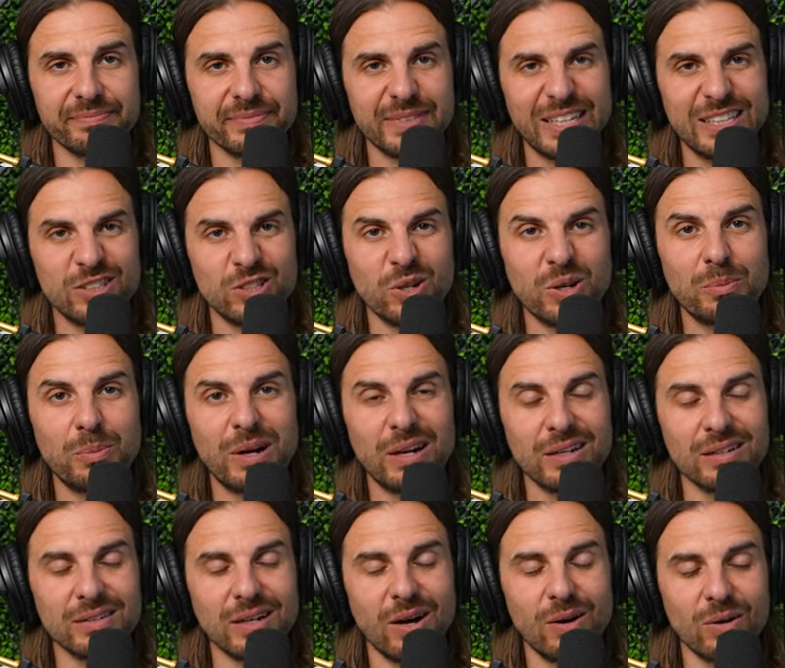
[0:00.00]
They took
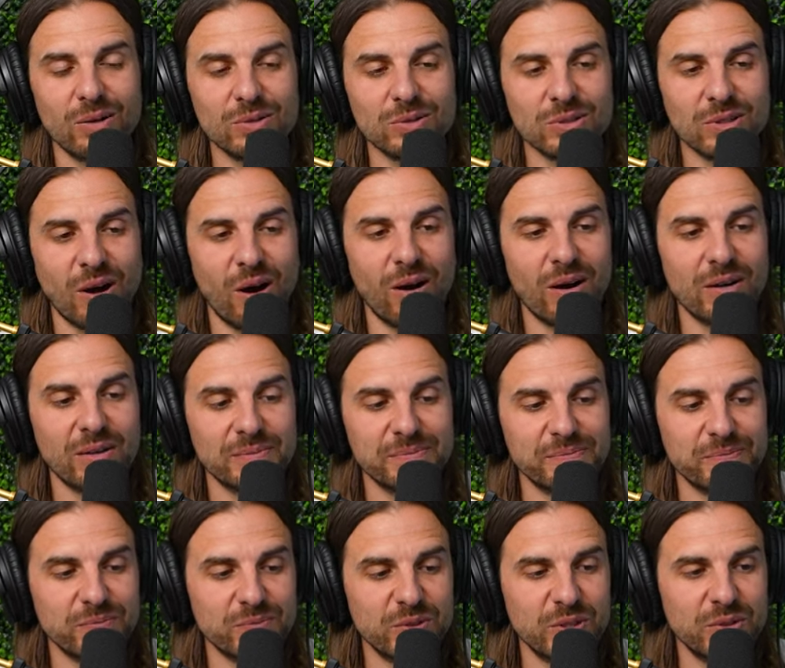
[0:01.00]
my uncle's car
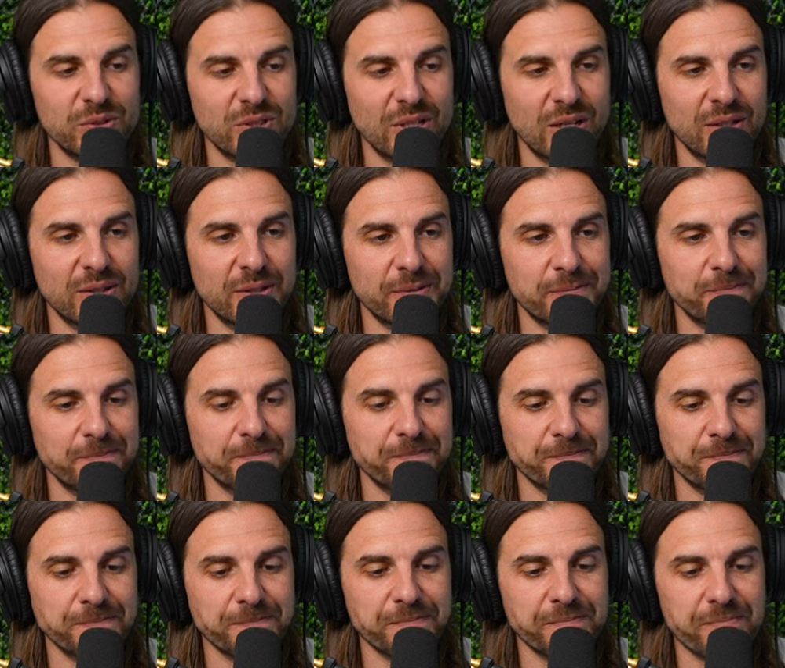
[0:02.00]
when he was down there.
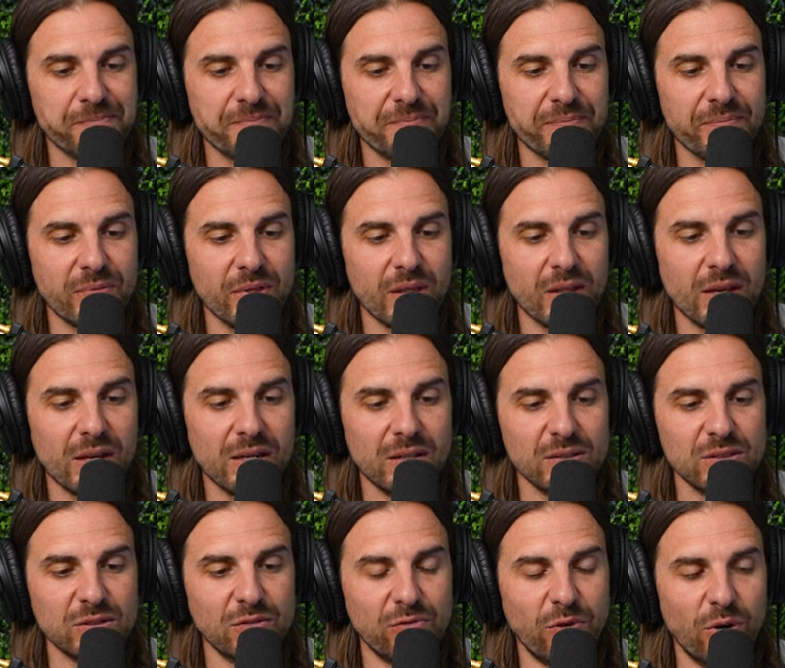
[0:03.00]

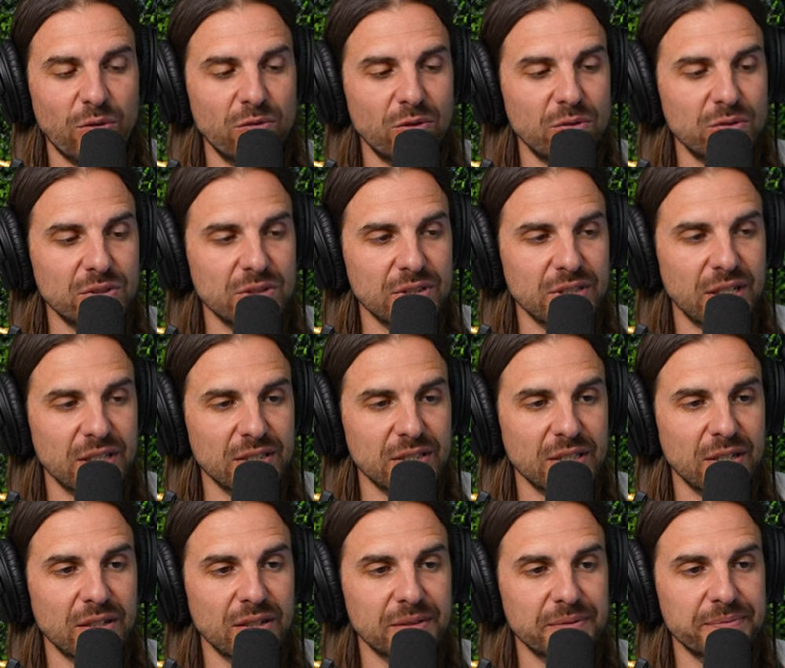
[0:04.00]
It's a Volvo. It's a nice
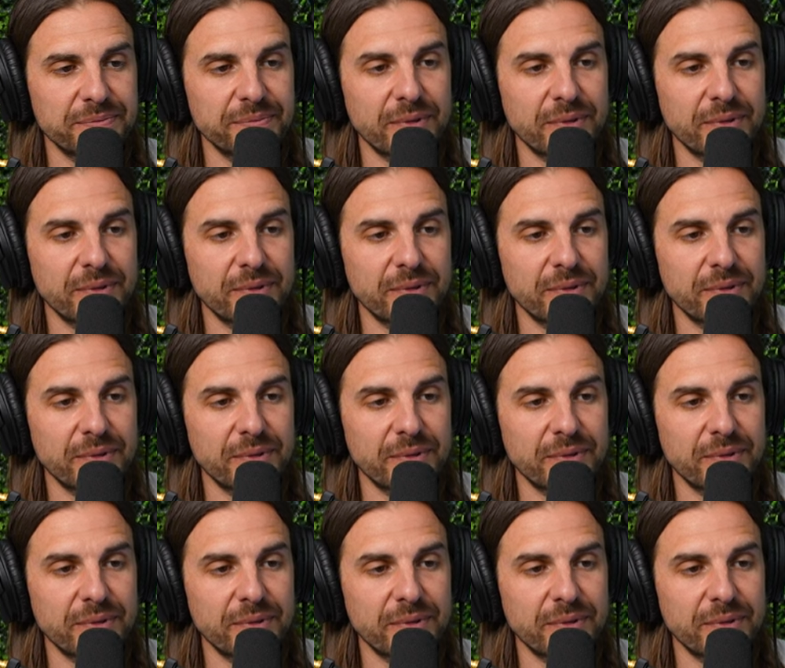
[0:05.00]
car.